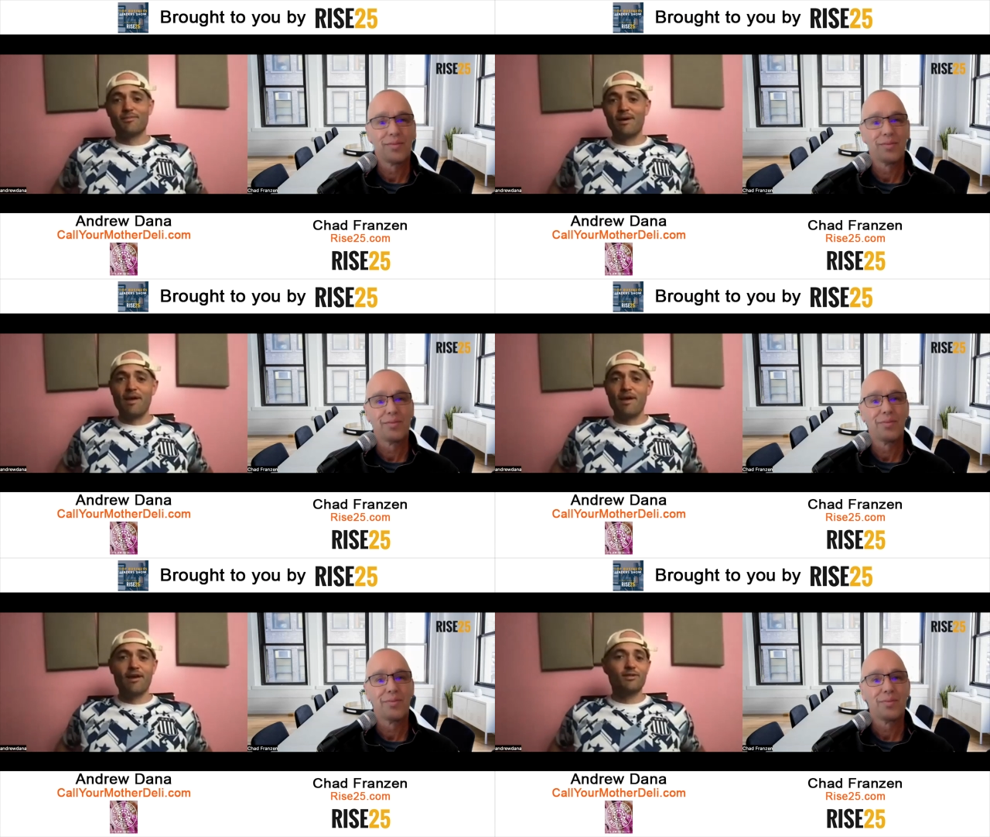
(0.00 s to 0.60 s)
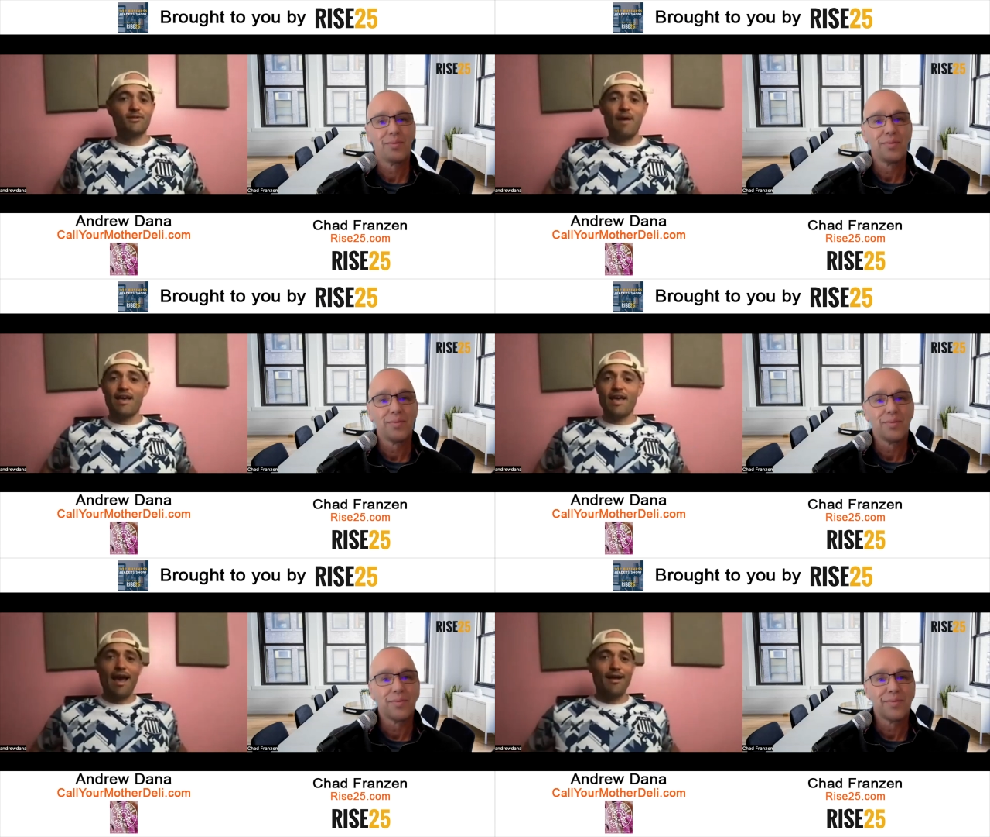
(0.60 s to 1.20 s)
Speaker 1: my parents' back
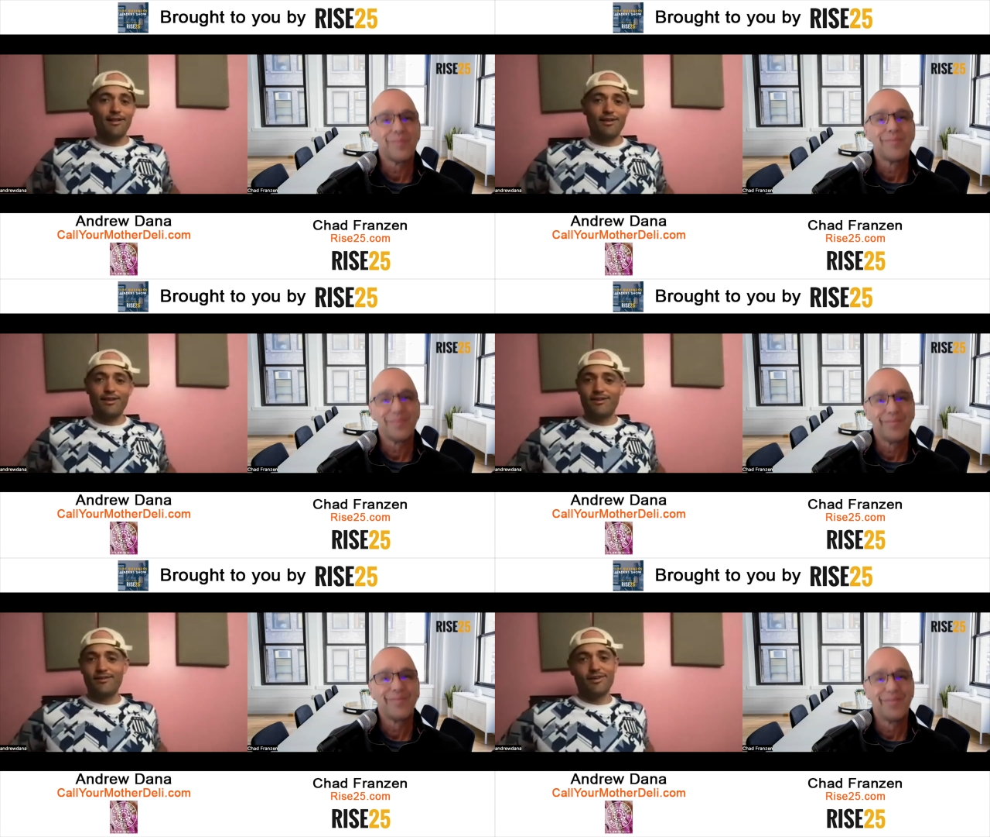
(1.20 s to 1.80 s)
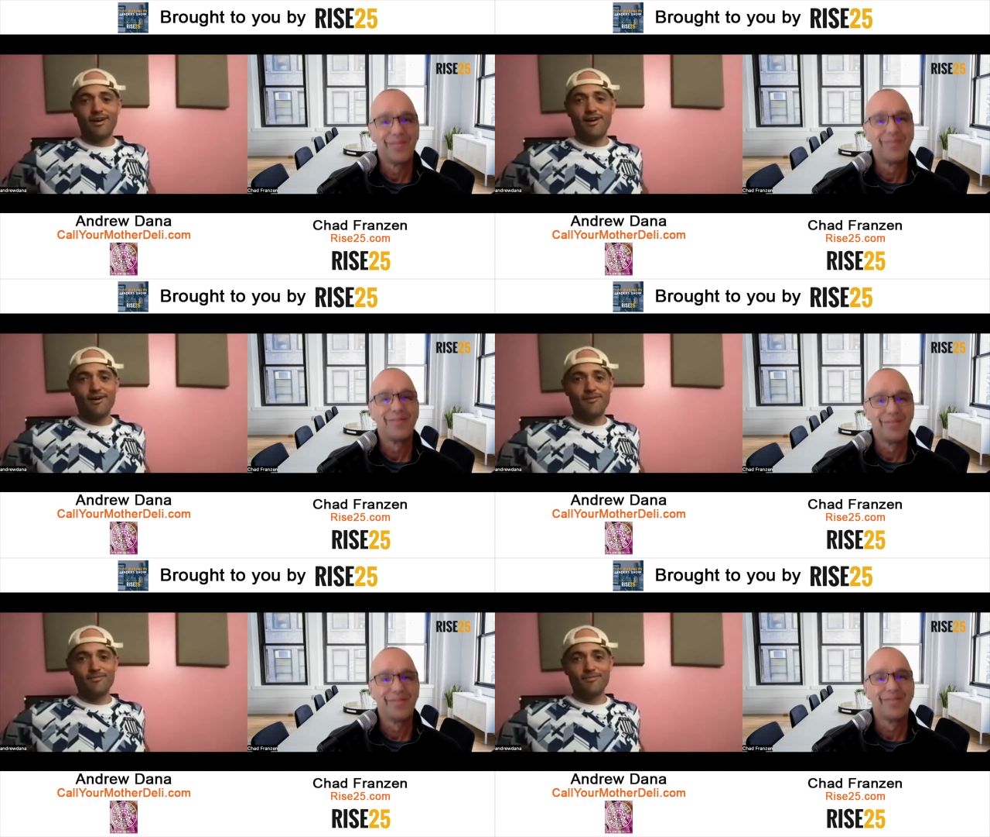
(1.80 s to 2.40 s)
alley
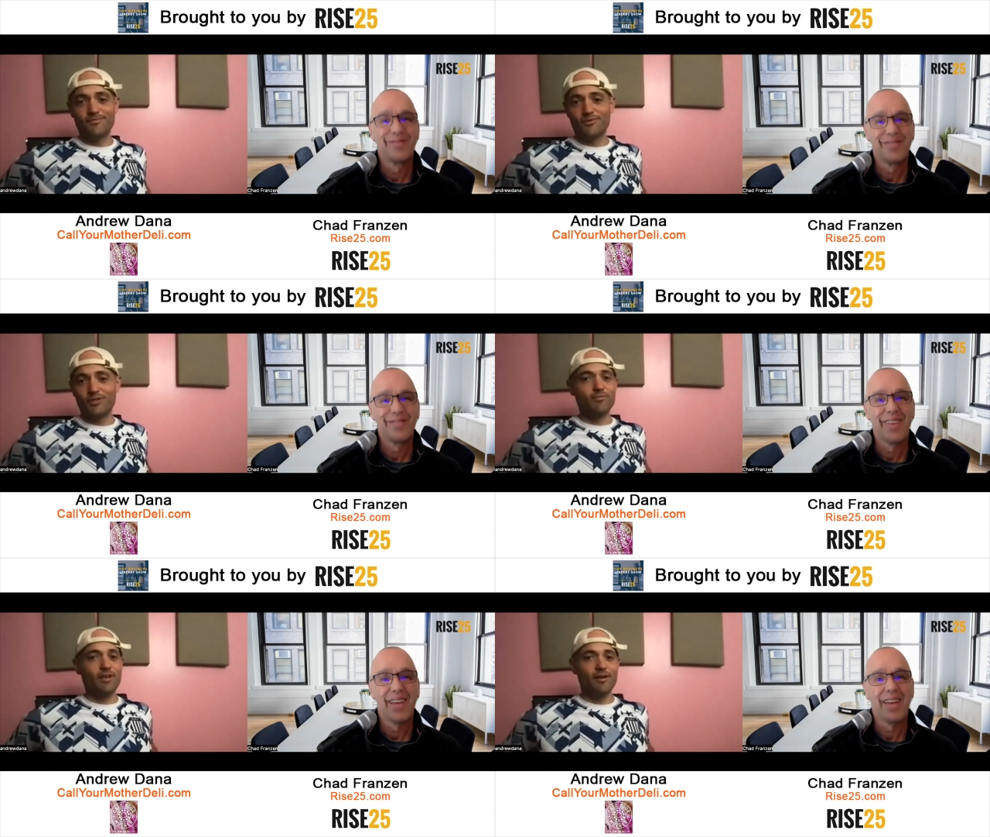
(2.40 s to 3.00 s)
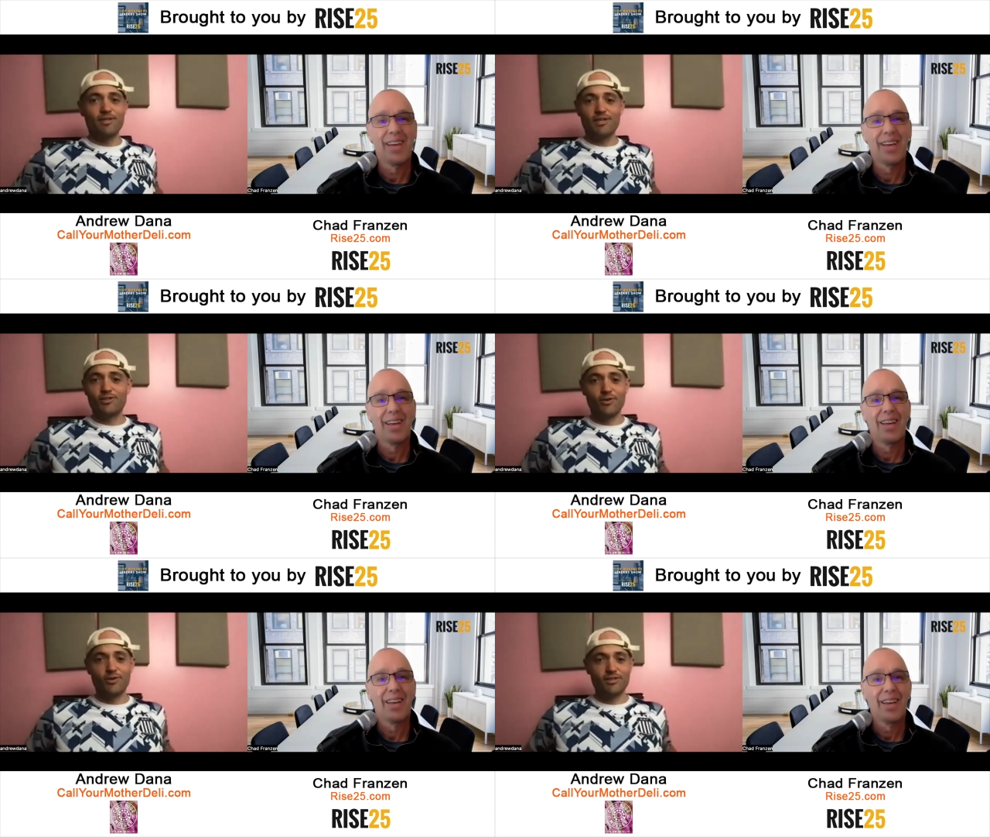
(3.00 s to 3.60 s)
um, which sometimes they
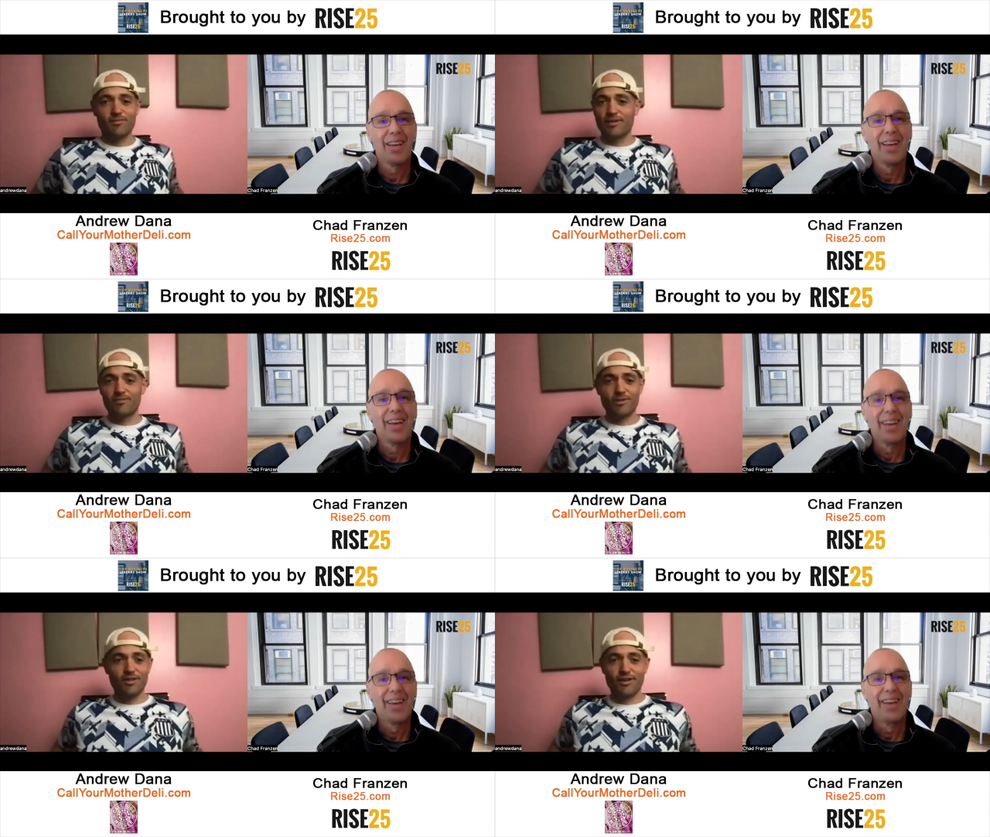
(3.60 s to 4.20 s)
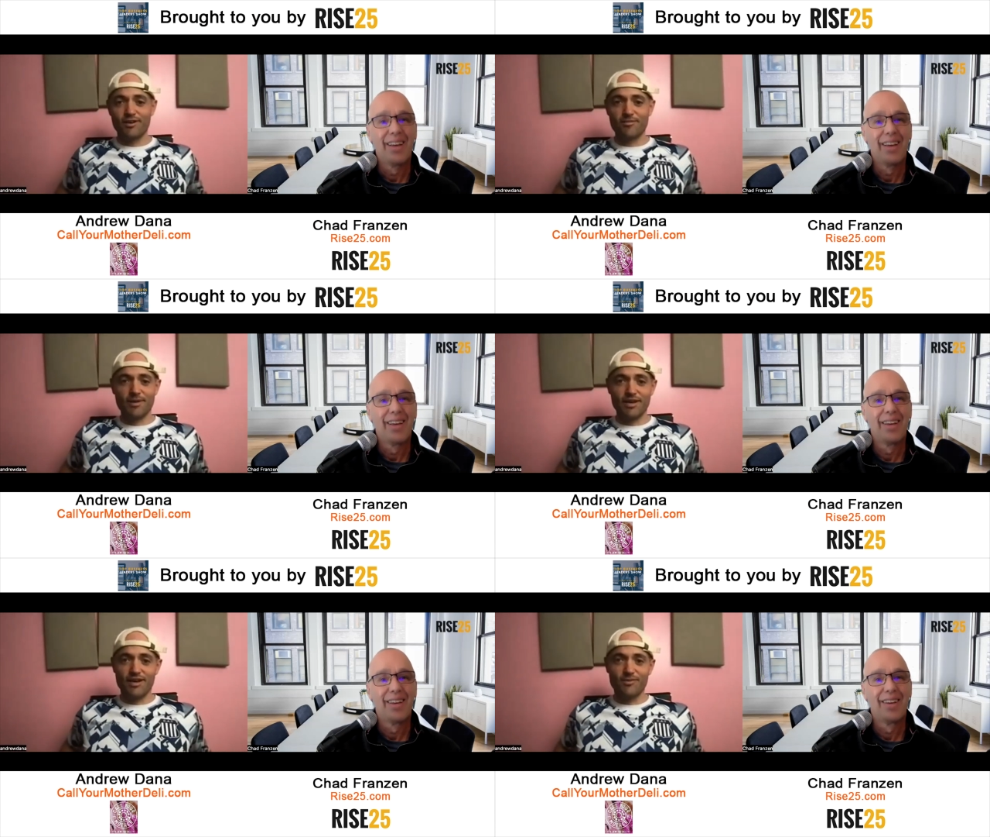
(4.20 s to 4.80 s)
enjoy. sometimes they're like, "Oh my
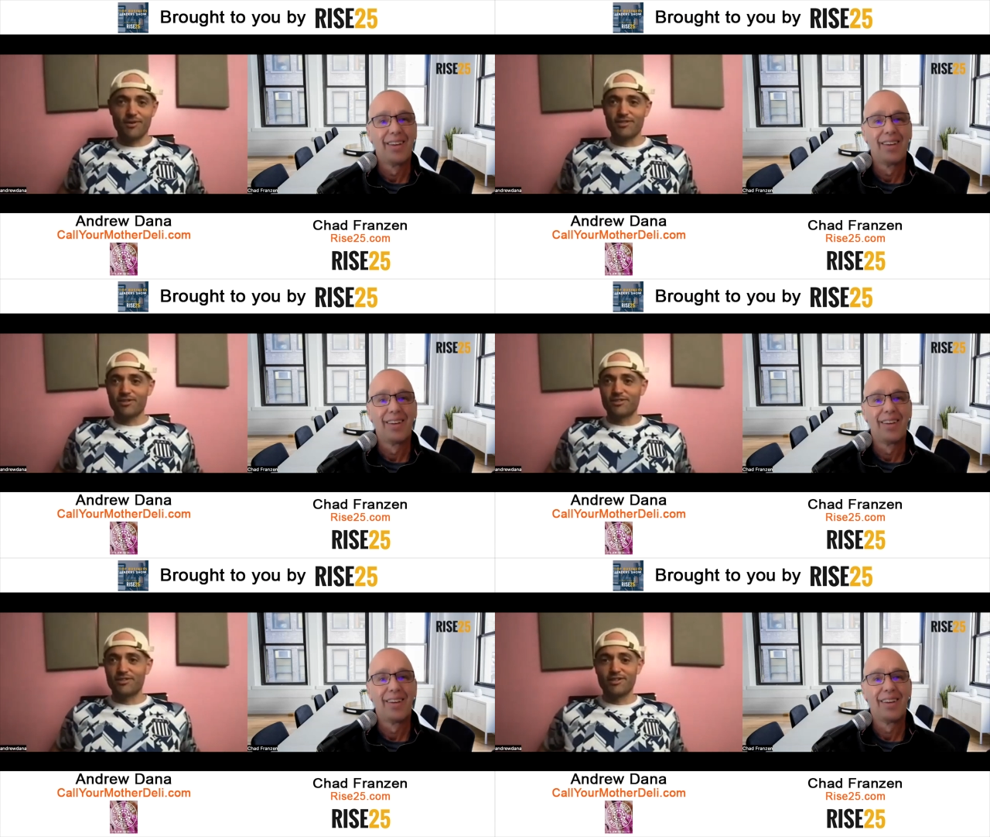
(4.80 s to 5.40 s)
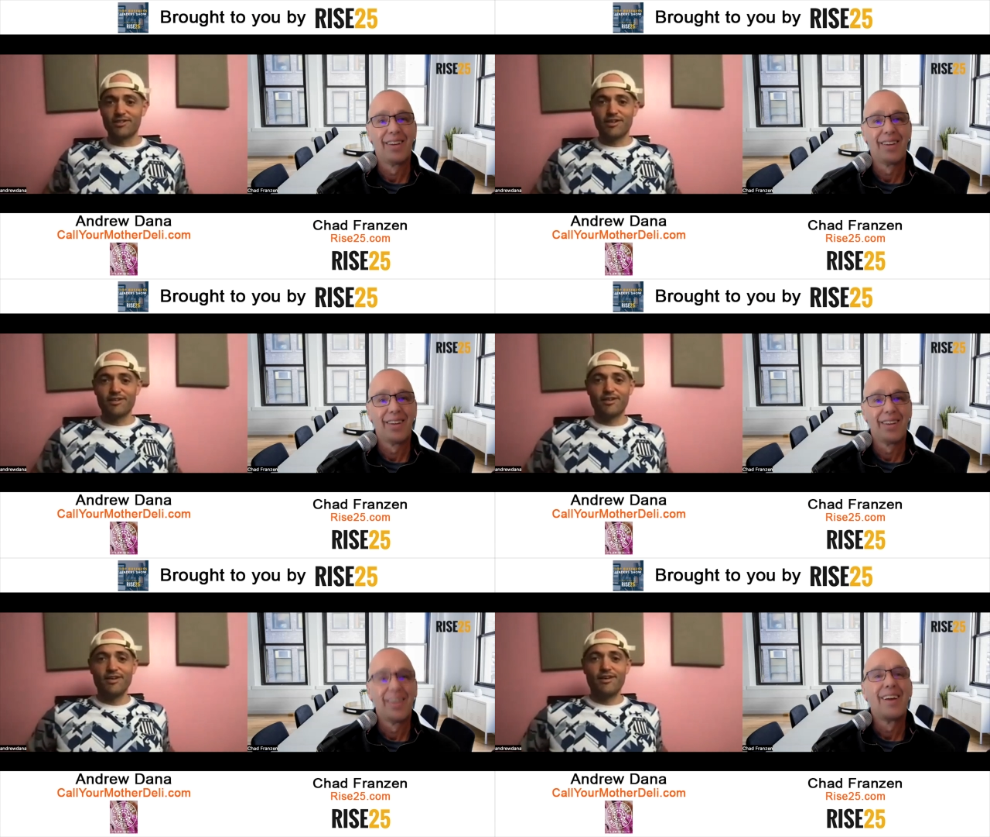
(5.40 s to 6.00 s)
God, what has our son done?"
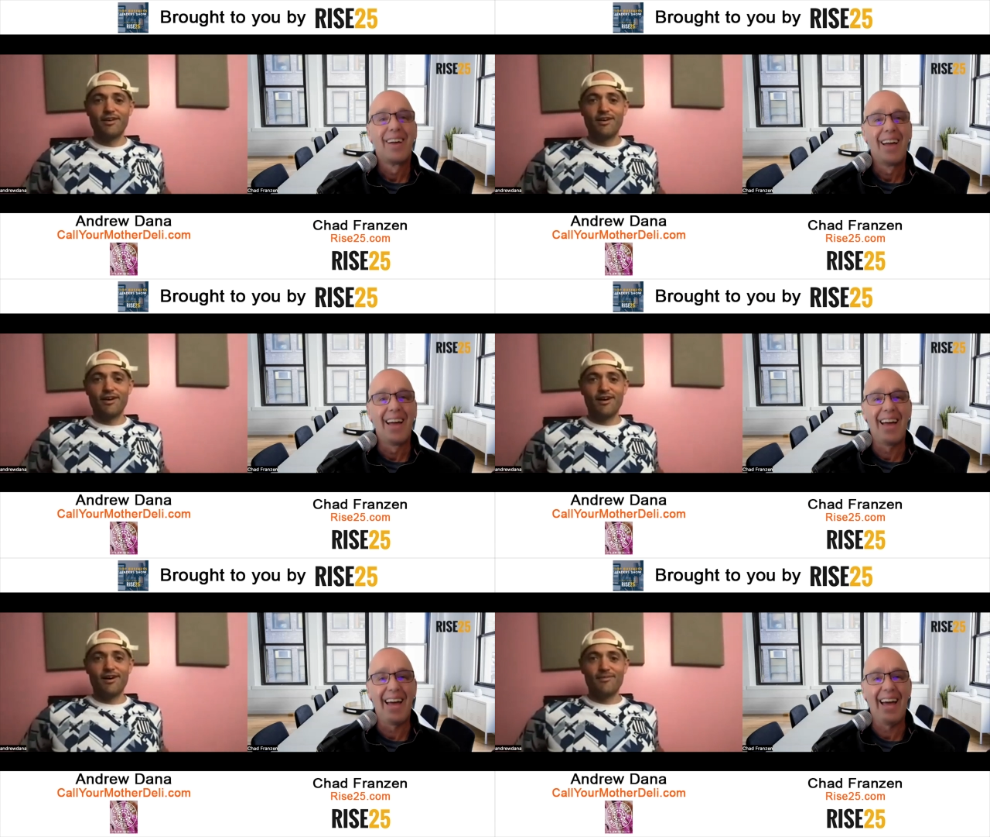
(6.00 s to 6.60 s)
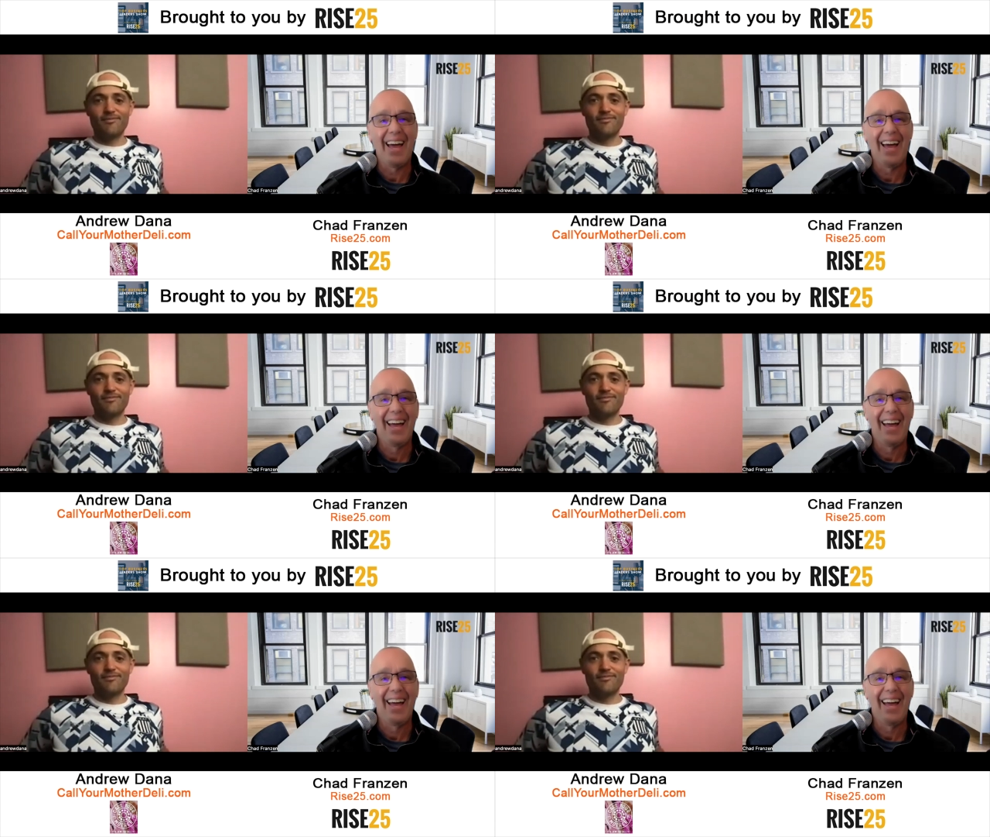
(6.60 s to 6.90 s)
Um,